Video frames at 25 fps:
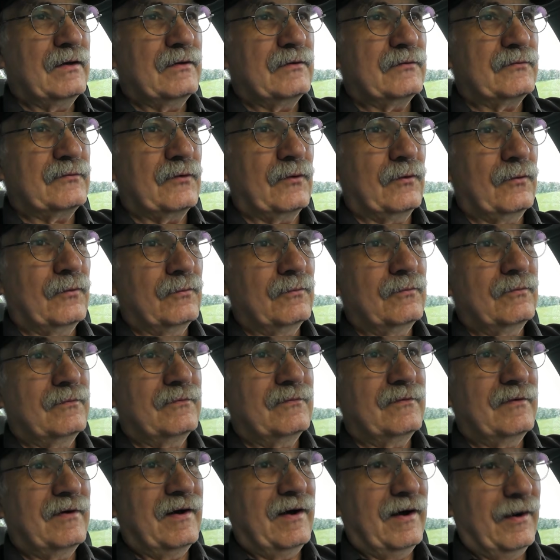So
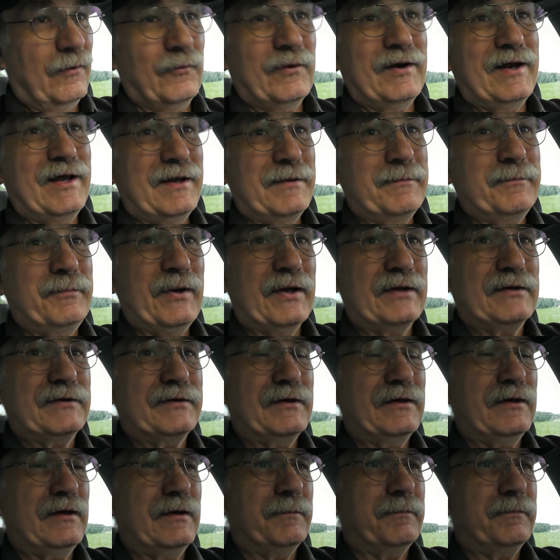I went ahead and picked it
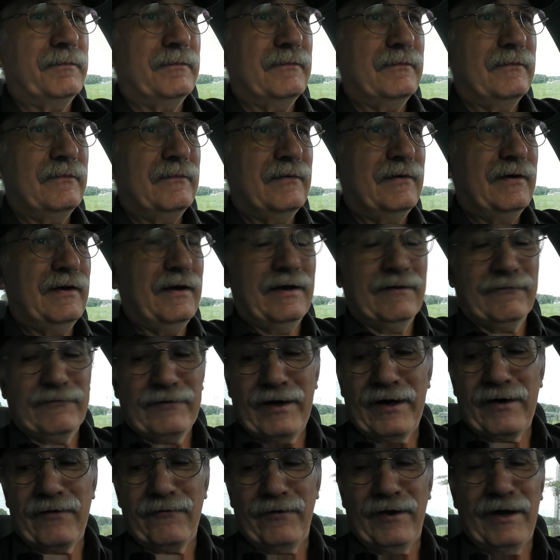up, and I've
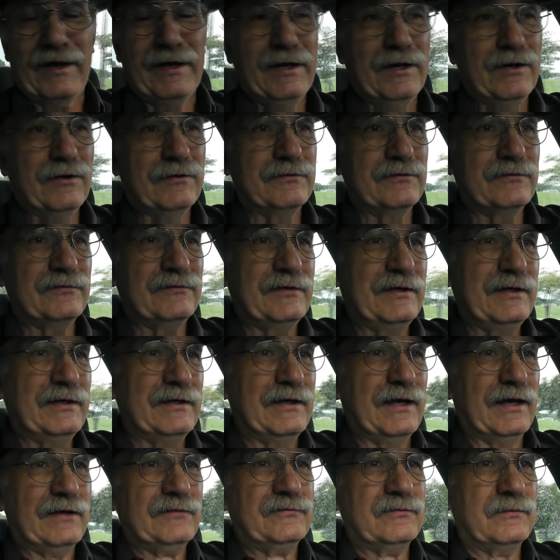got it right here in the seat
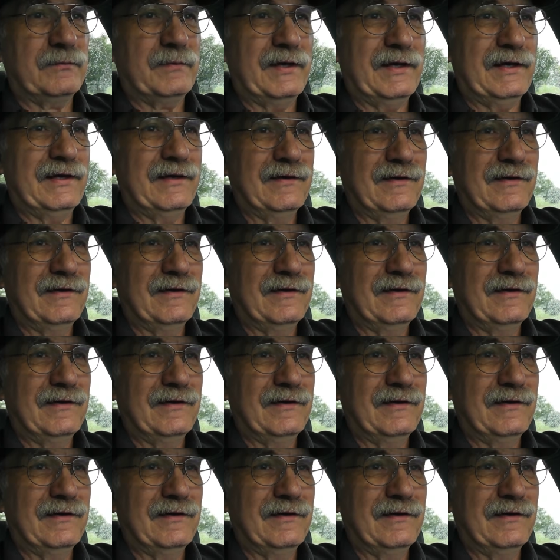next to me.